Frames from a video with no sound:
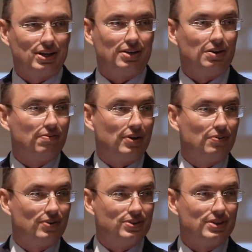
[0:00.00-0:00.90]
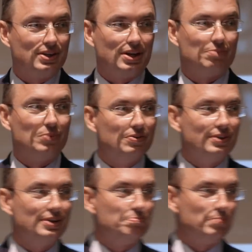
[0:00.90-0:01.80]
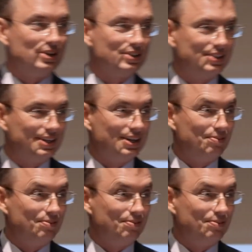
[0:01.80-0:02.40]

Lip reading: I don't know if anyone's seen that movie, but